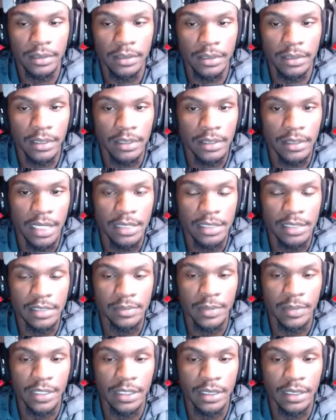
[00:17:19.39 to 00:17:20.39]
Not
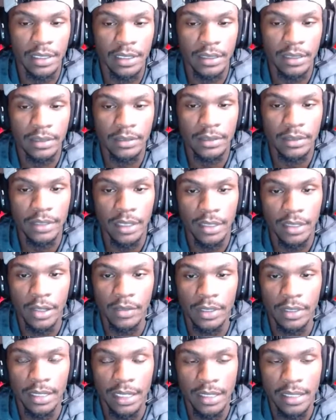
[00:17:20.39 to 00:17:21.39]
just be a
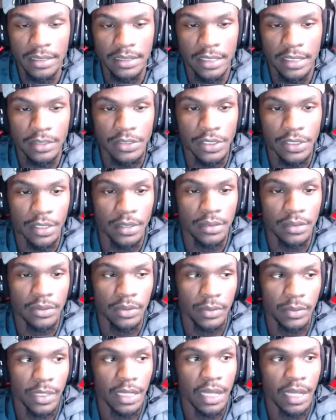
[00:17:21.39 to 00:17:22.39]
clothing line that sells shirts. We
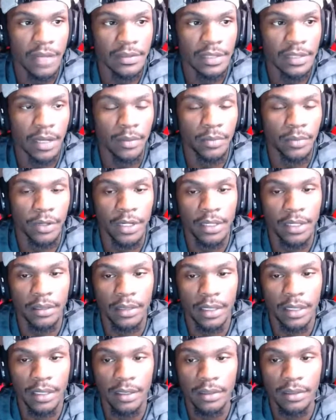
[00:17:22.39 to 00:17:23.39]
want to be a lifestyle brand
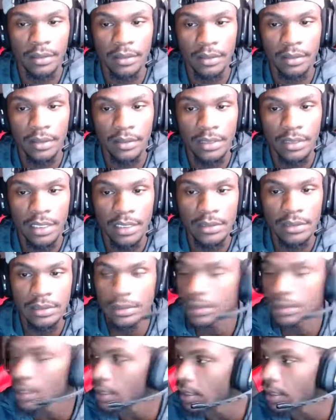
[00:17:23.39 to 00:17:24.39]
that
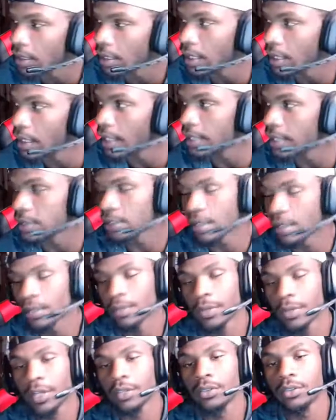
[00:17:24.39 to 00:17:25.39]
tells us all
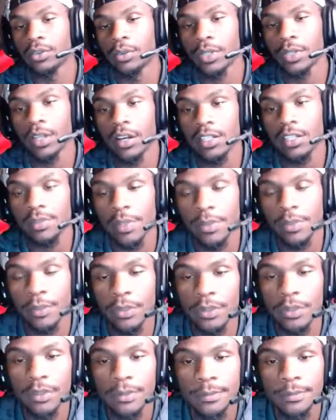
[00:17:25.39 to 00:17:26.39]
about who we are as people.